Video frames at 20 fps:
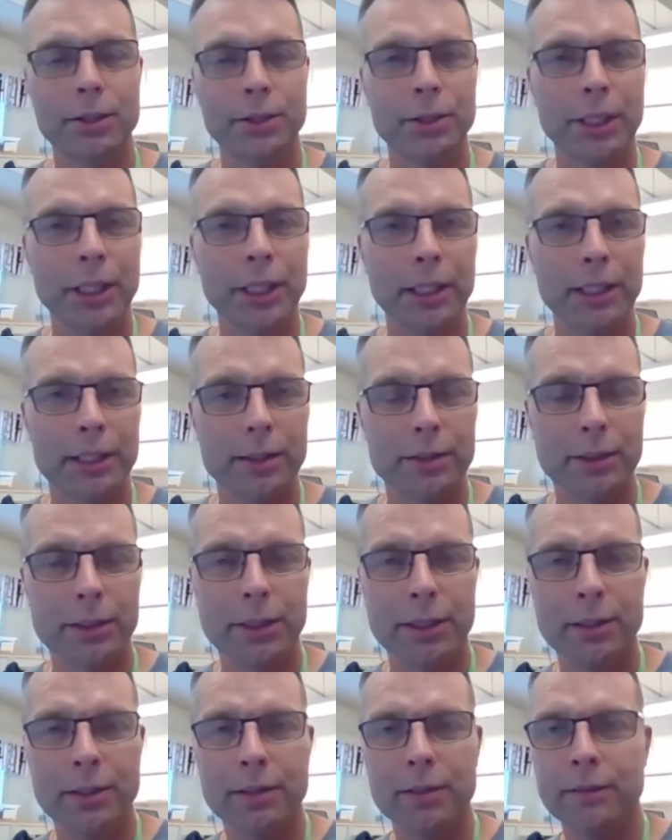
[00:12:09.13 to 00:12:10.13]
a good idea to
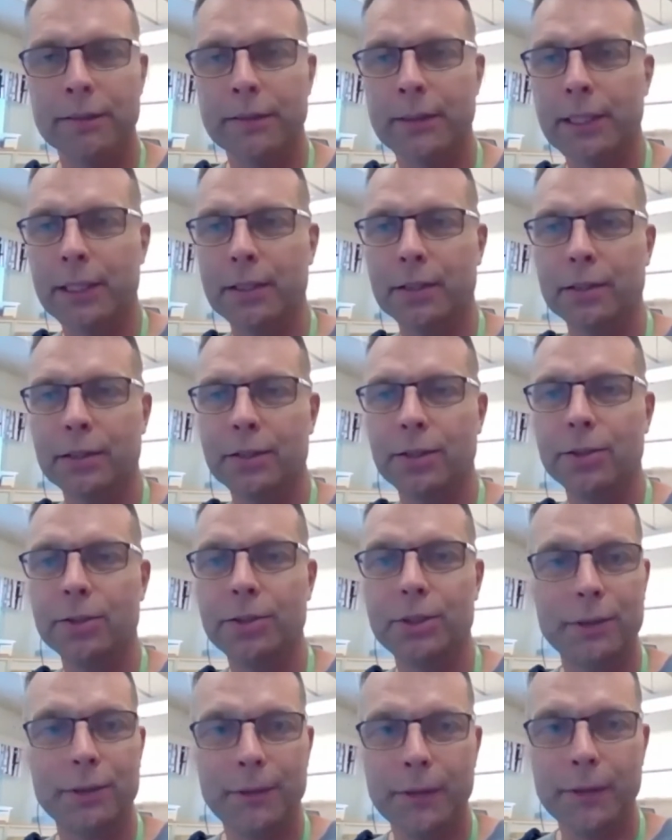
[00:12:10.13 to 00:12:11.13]
give
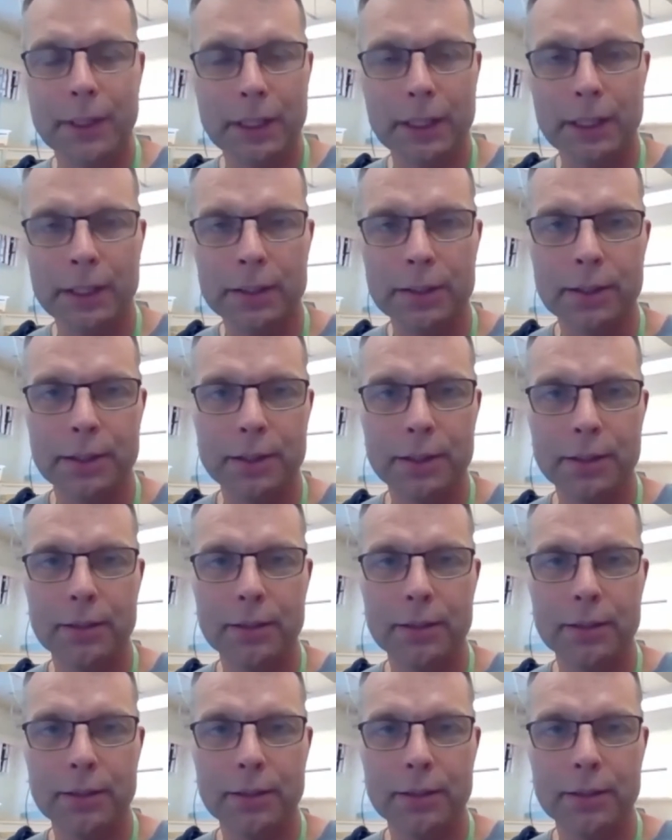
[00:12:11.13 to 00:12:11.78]
too difficult